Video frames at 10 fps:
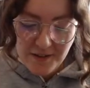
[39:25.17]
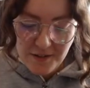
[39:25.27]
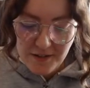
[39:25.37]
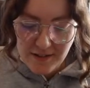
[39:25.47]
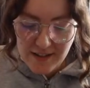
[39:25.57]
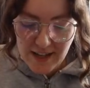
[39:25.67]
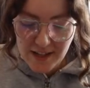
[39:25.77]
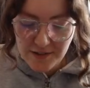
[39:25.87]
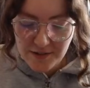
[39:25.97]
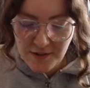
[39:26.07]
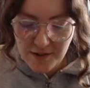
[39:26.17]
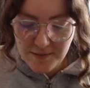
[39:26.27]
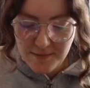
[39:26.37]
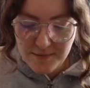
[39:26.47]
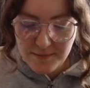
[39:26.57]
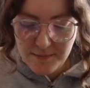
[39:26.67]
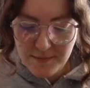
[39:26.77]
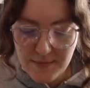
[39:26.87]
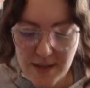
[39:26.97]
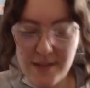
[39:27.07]
or like you're not
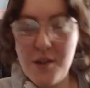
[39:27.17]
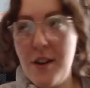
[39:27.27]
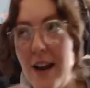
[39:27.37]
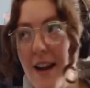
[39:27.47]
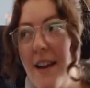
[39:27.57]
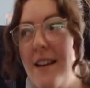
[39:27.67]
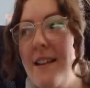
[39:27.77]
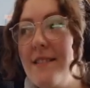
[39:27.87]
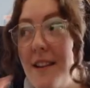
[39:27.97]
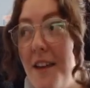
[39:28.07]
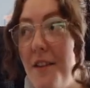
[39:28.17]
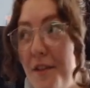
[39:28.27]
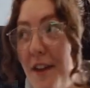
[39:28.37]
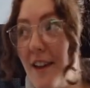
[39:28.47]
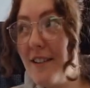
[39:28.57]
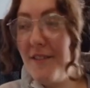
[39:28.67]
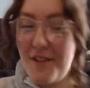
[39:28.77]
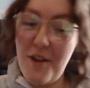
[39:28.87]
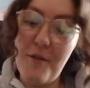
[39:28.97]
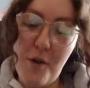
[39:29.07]
as good at it as another thing
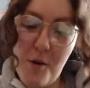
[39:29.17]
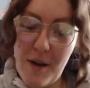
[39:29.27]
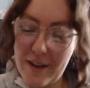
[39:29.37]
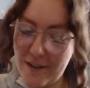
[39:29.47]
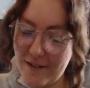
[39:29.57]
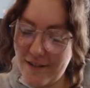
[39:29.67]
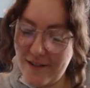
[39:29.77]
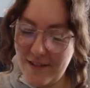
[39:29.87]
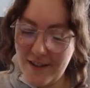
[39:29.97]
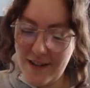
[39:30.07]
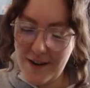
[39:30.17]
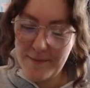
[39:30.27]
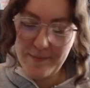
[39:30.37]
that you've got to work on, you know?